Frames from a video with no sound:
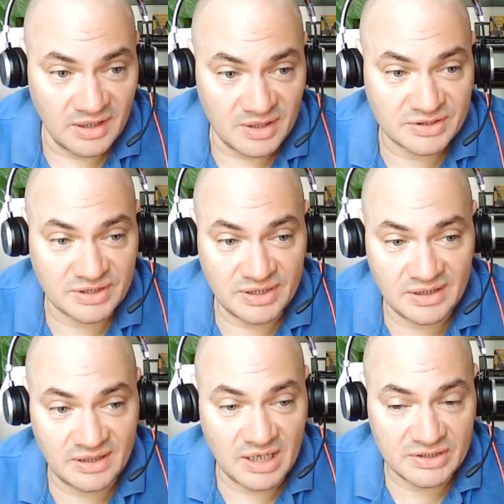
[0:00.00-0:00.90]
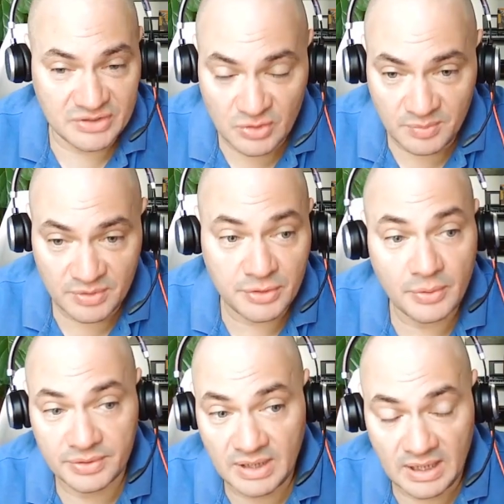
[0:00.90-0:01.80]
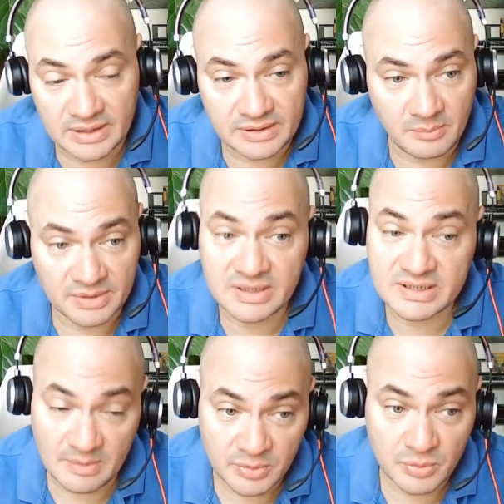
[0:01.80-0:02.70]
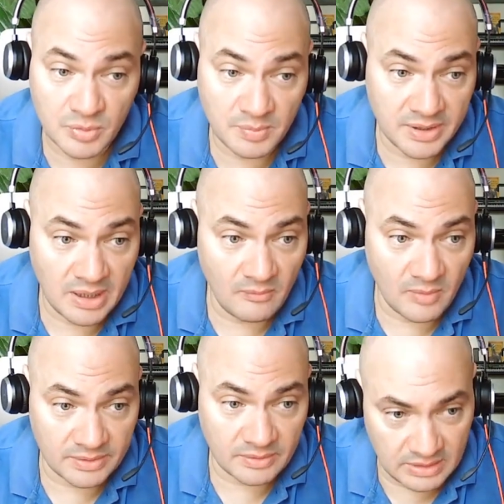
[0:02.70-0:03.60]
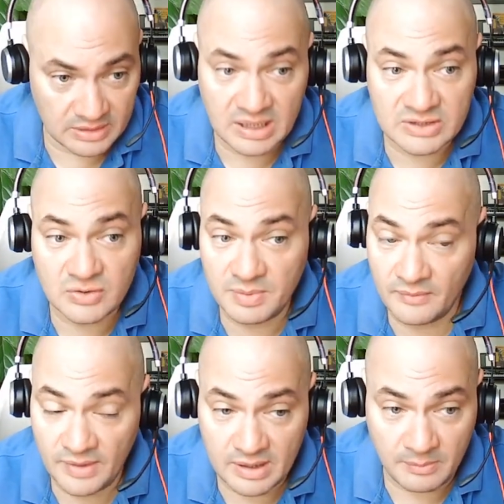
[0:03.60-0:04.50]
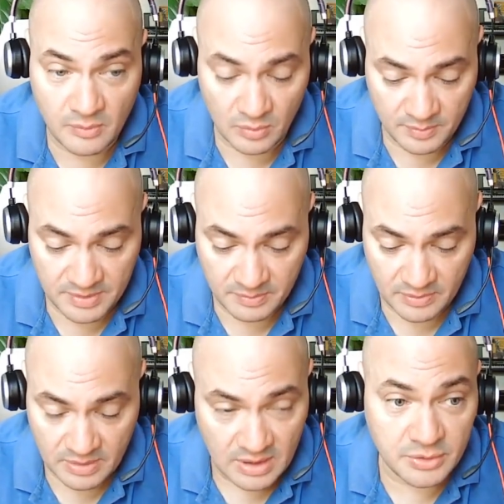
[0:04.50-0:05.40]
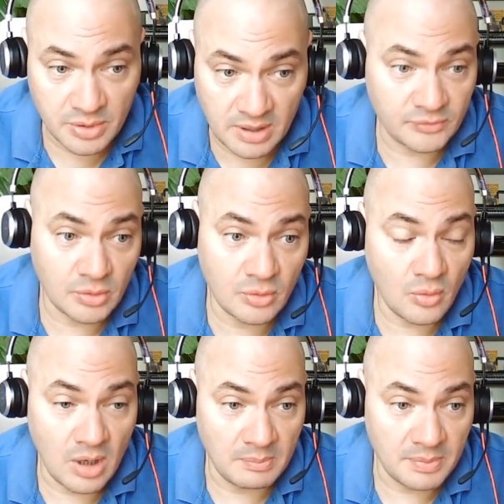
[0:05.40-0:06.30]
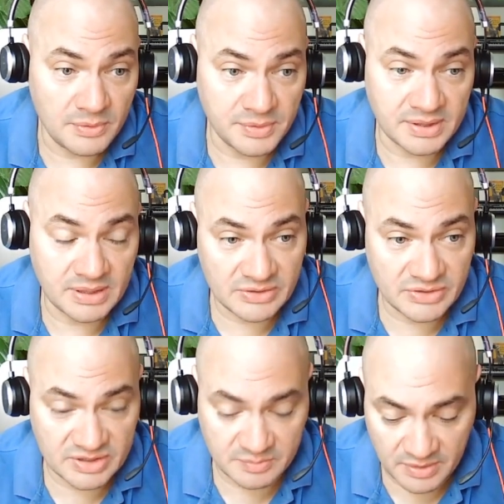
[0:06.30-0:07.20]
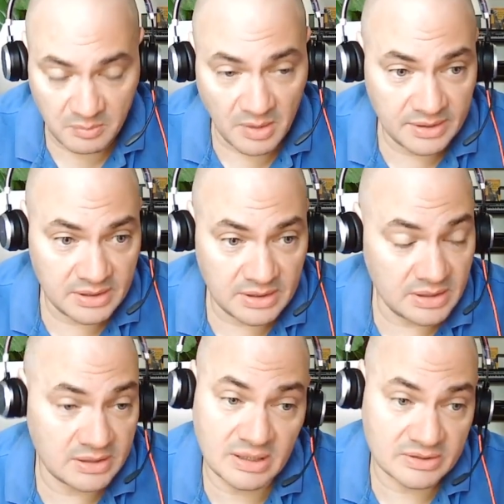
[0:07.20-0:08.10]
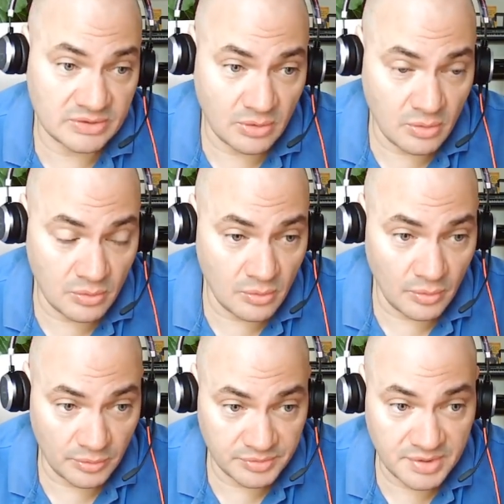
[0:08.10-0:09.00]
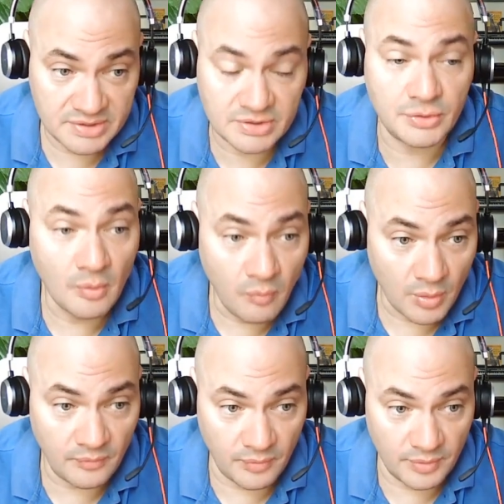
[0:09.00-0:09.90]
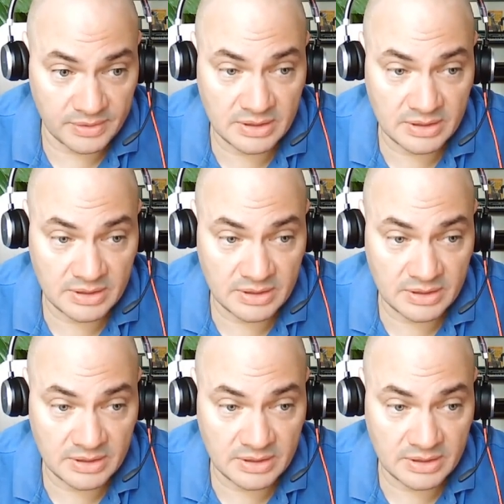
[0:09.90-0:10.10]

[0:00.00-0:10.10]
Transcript: They are assuming you're not, but it's up to you to become one. It has to be a wake-up call, people. You have to grow up. You cannot just spend money. It does not grow on this. You work for it.